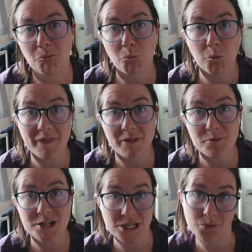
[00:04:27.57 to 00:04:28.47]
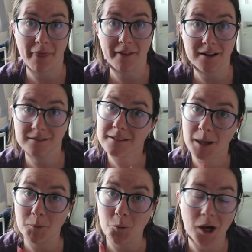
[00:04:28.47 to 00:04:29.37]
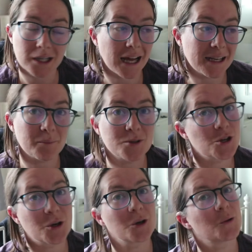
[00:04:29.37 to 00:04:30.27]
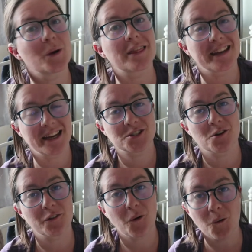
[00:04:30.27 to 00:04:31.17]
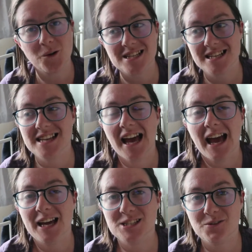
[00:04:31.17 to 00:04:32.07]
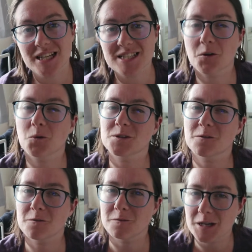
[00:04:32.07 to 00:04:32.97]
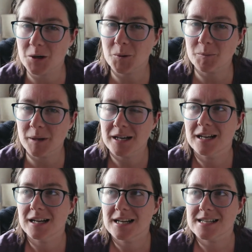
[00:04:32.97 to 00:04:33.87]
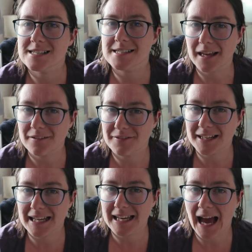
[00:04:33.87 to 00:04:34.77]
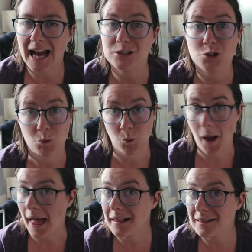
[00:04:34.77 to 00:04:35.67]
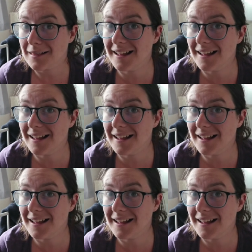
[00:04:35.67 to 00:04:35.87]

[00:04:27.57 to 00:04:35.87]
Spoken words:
with the British weather, number one, and number two, with the nature of horses, it's really difficult to film safely and well